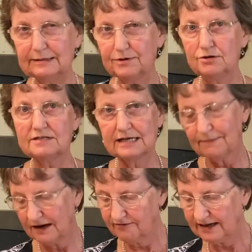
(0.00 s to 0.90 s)
The beauty
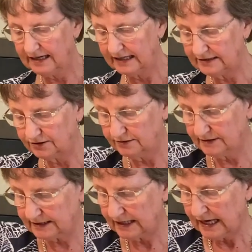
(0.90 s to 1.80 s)
about red
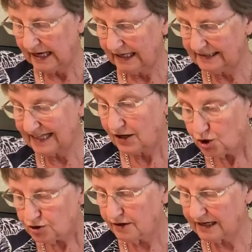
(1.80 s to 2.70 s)
lentils is that
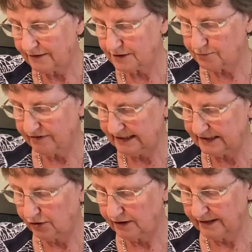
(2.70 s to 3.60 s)
you don't have to
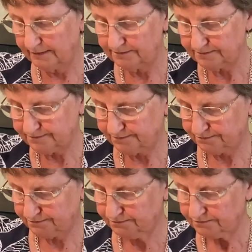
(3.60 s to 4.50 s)
pre-soak them.
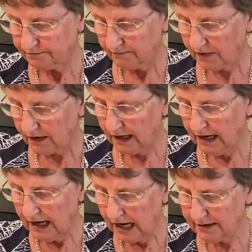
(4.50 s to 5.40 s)

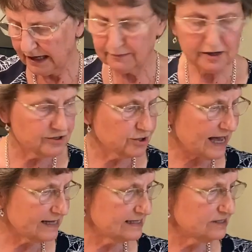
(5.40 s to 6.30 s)
And I'm going to
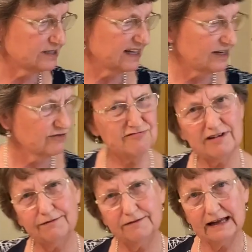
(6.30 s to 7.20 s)
add into that
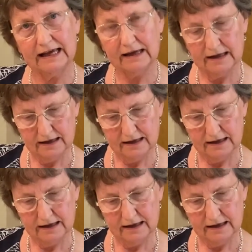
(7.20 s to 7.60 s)
roughly